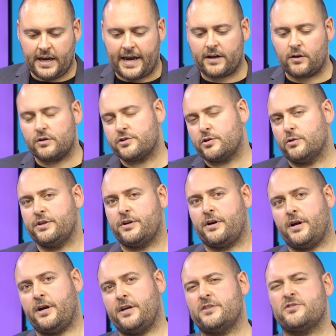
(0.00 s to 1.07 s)
And also there
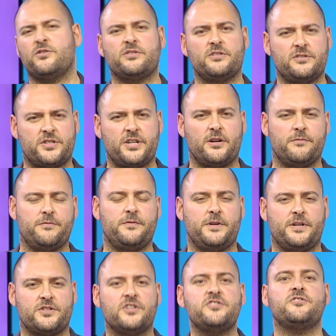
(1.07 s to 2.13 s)
are a certain set of
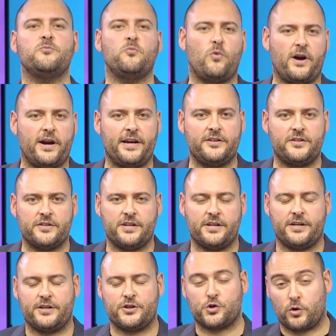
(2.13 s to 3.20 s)

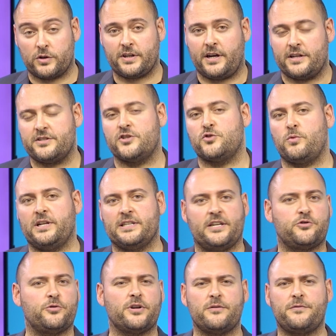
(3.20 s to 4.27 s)
system-wide shortcuts as well that
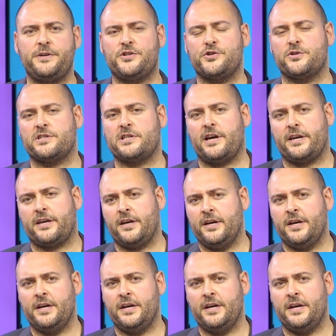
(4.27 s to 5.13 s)
trigger features like